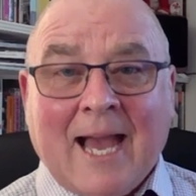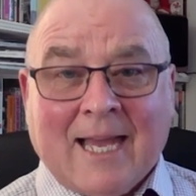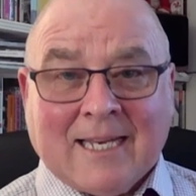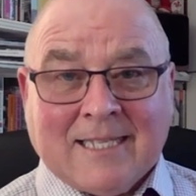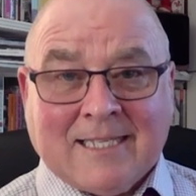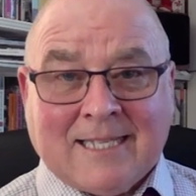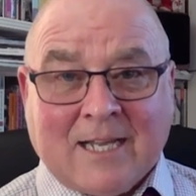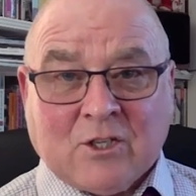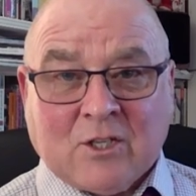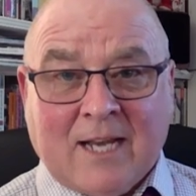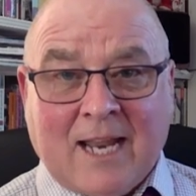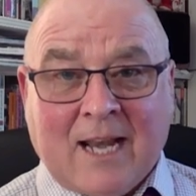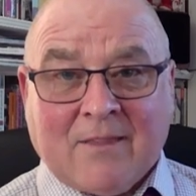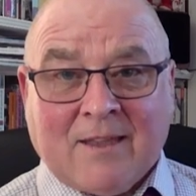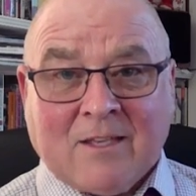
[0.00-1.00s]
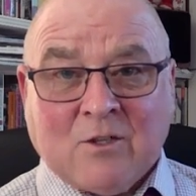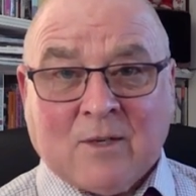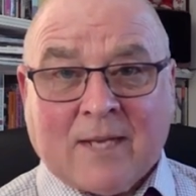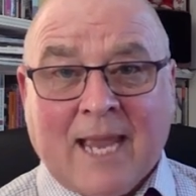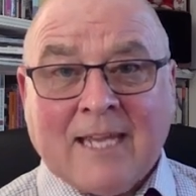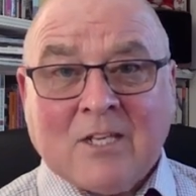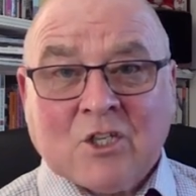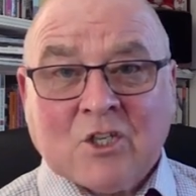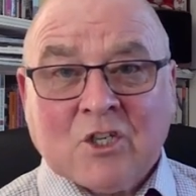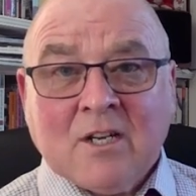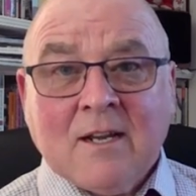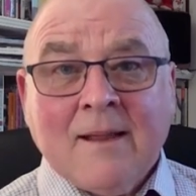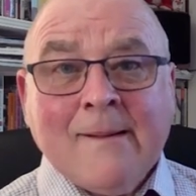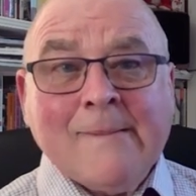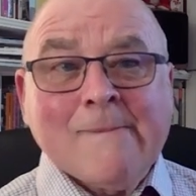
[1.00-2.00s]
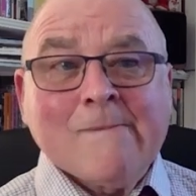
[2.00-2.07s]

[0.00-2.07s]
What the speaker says: and sexual health education.